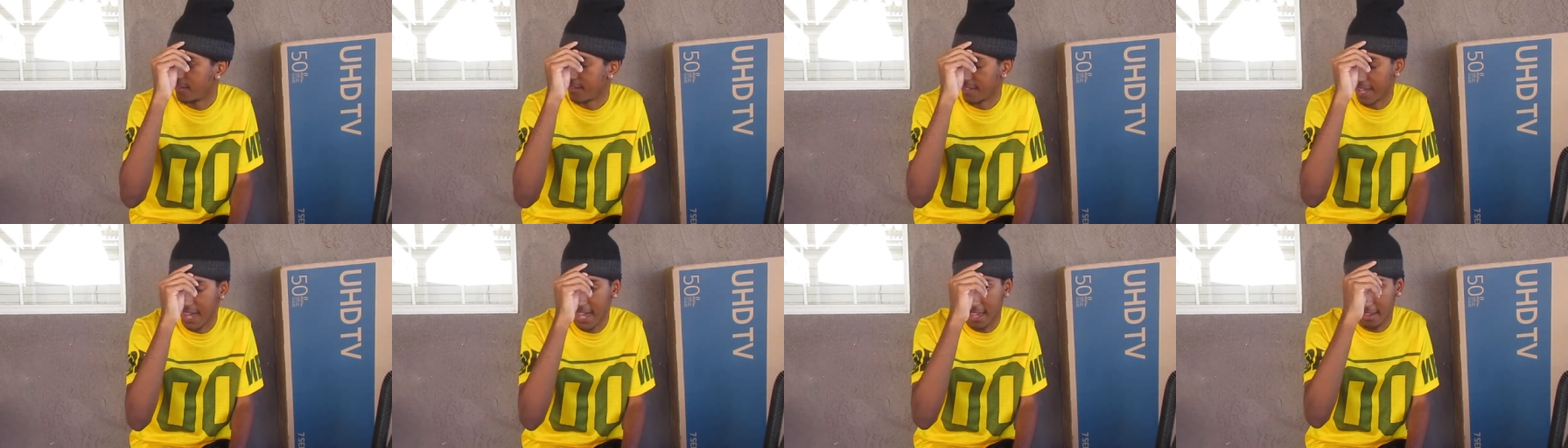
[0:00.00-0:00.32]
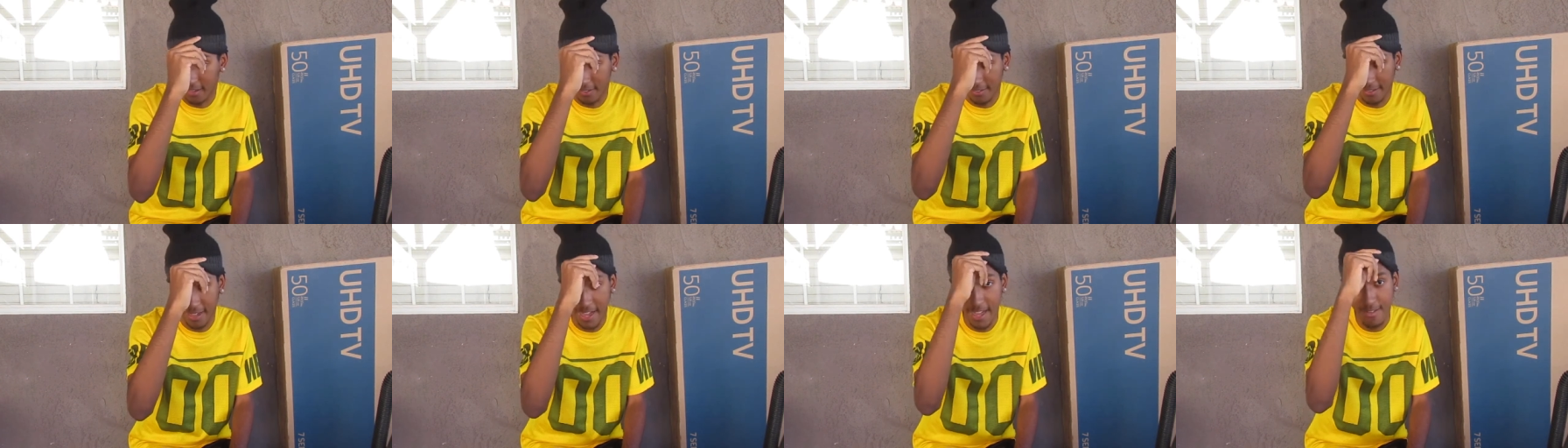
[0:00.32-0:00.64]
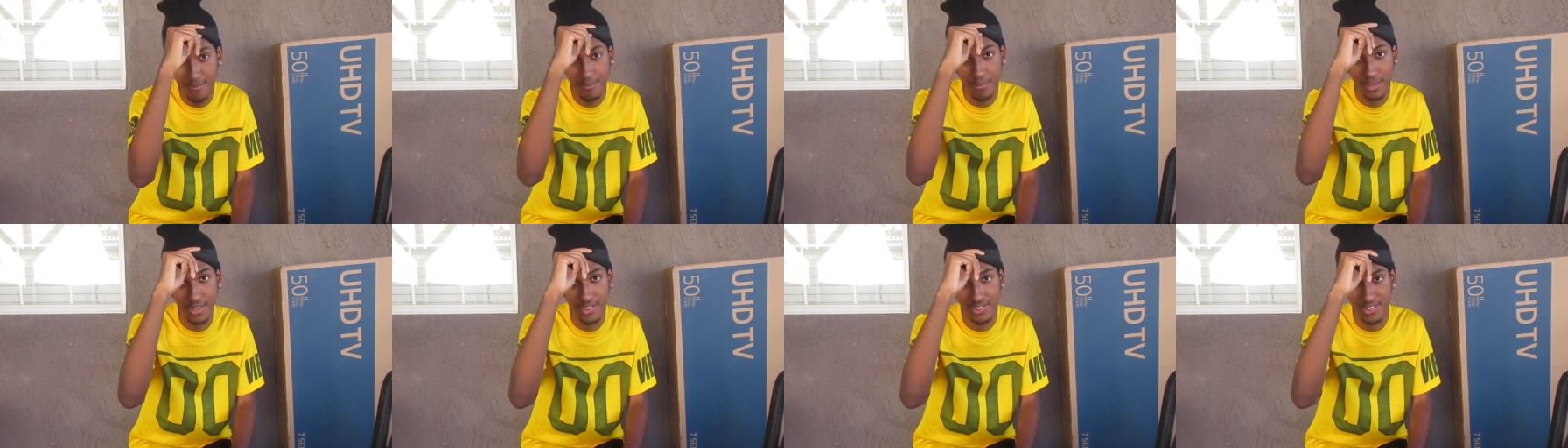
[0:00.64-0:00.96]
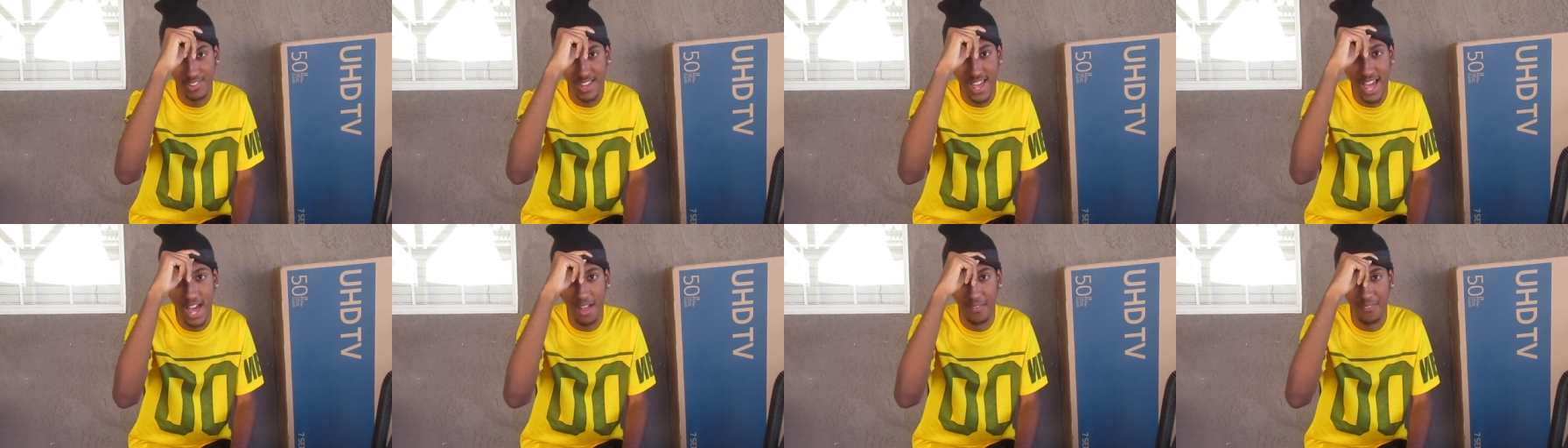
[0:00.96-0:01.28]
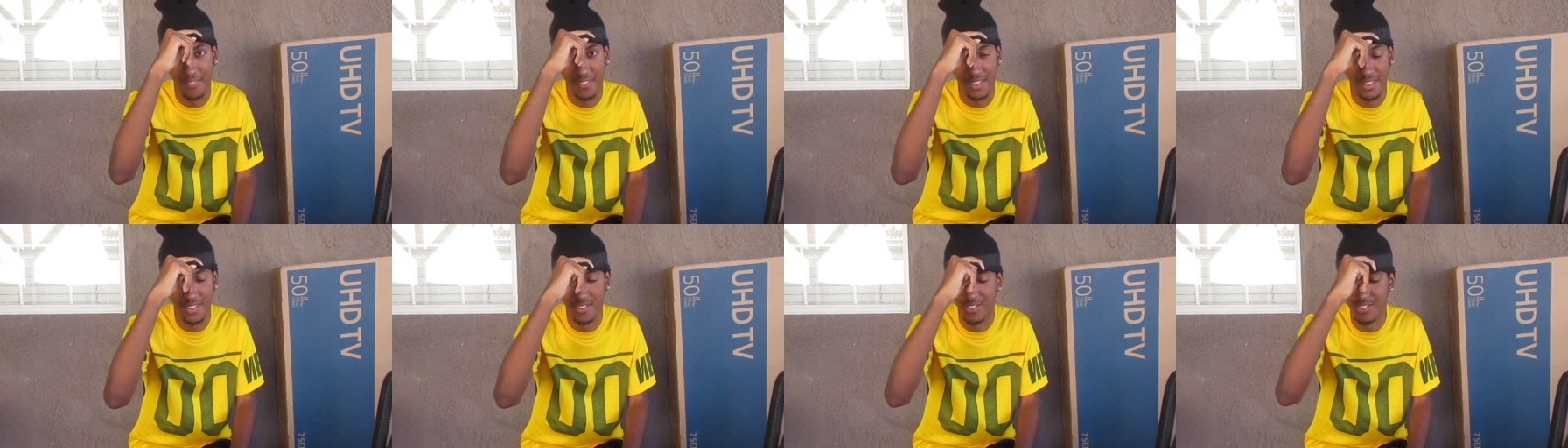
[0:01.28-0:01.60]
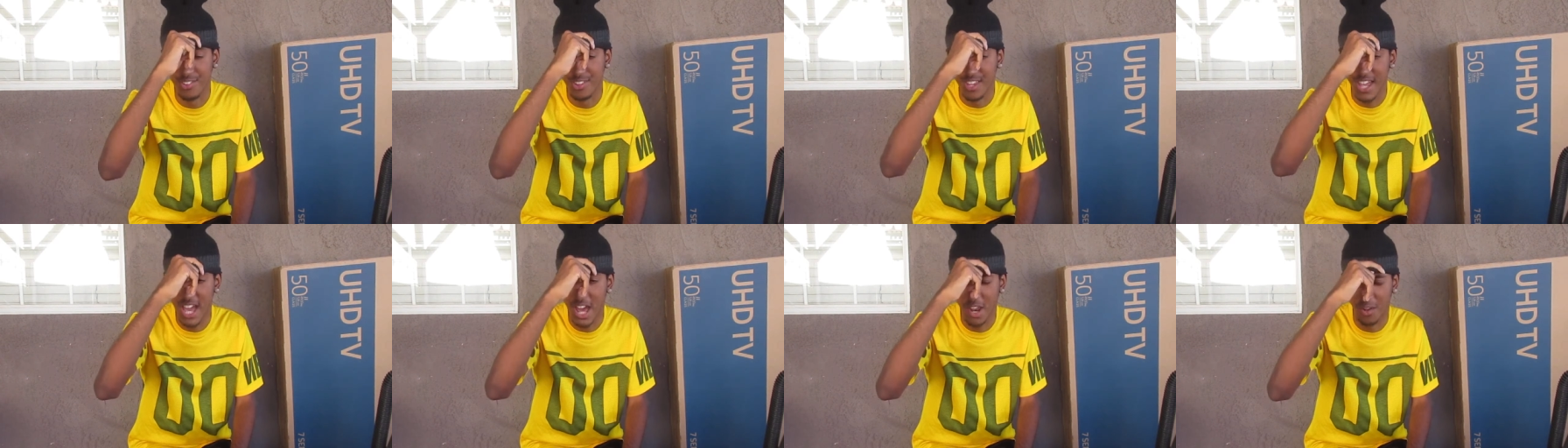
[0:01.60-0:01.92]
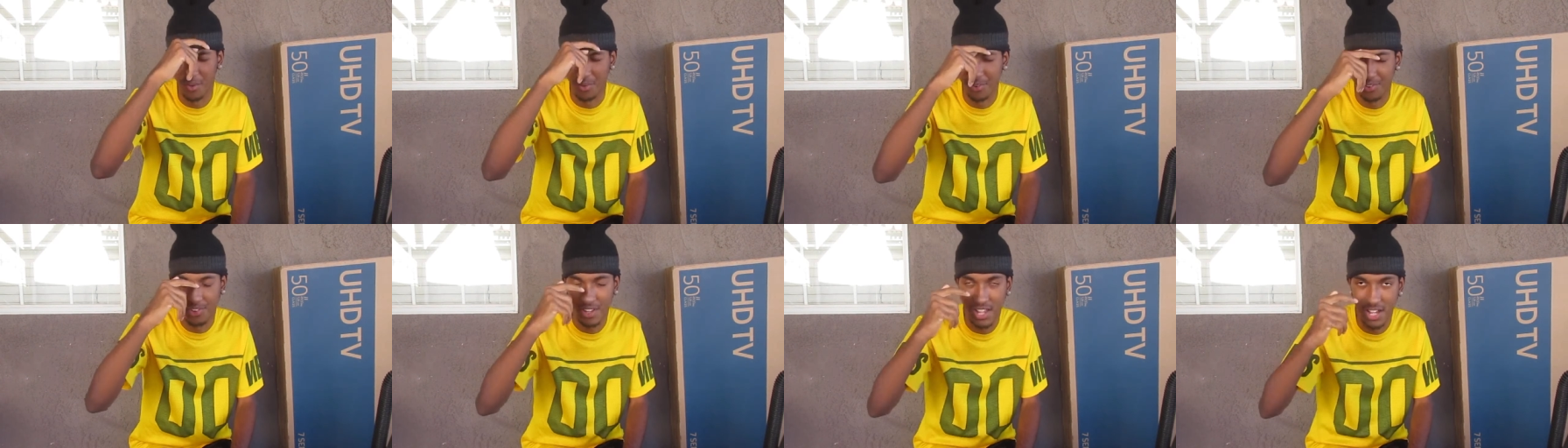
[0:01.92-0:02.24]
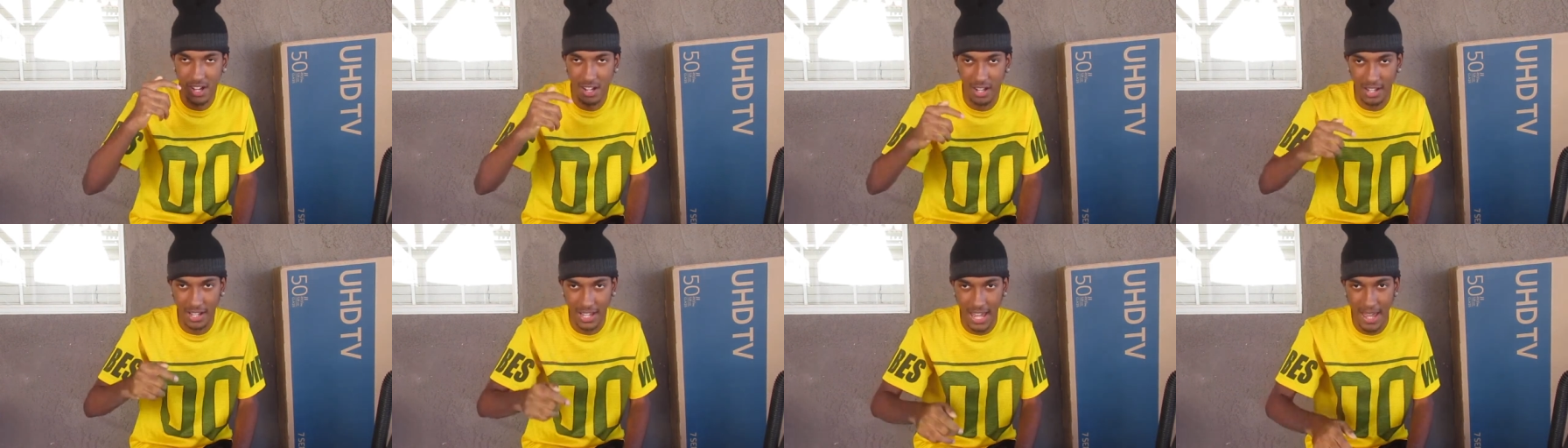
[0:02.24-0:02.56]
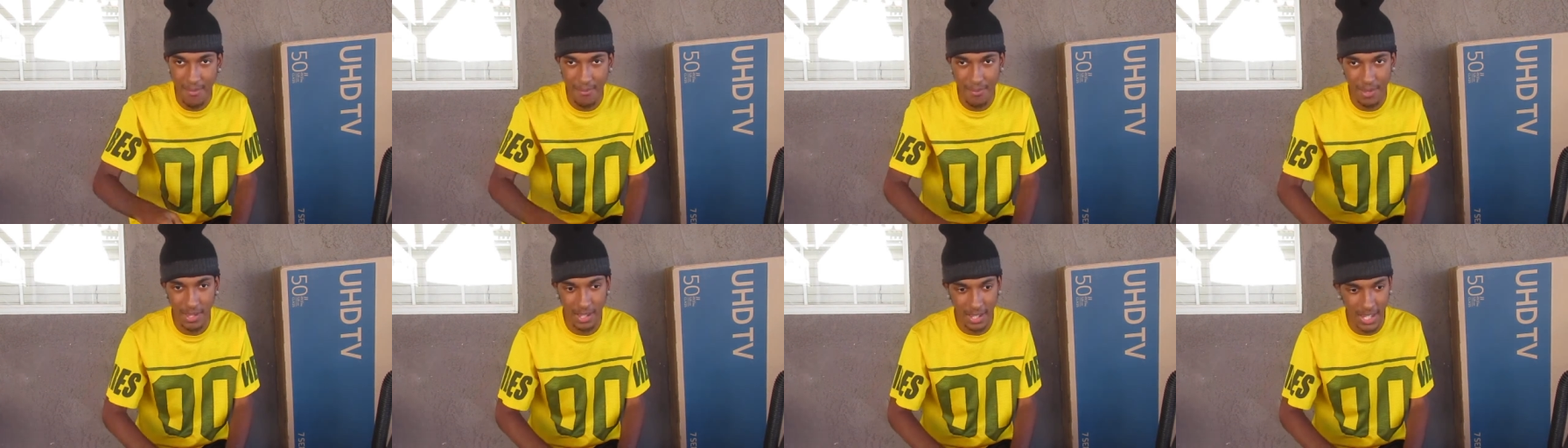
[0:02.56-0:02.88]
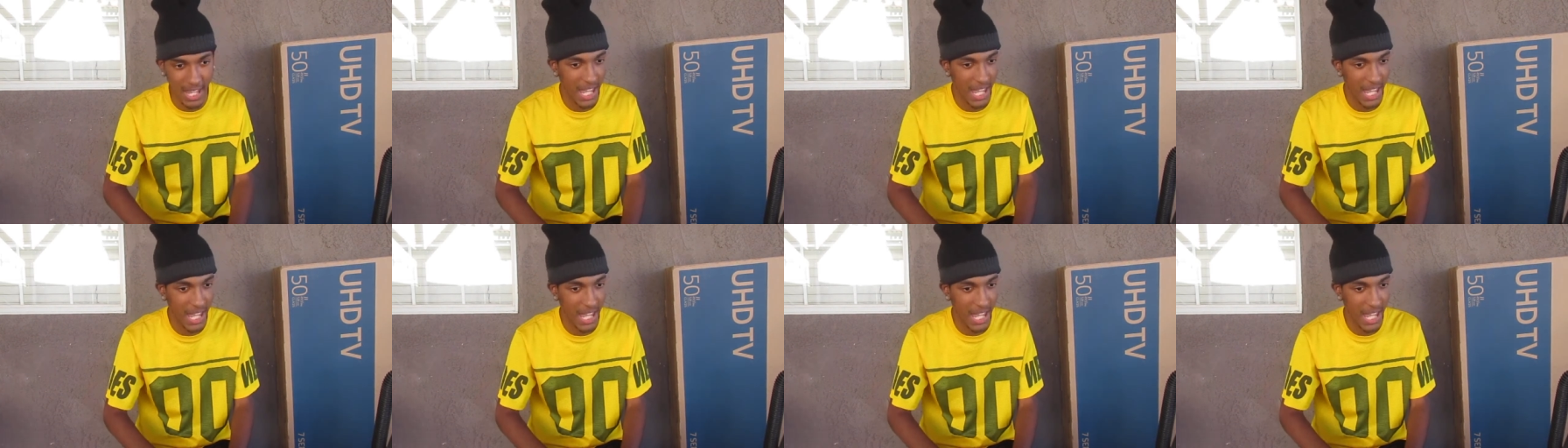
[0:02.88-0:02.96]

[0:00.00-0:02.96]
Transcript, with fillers: gave, gave me Seattle the Seattle Seahawks gave me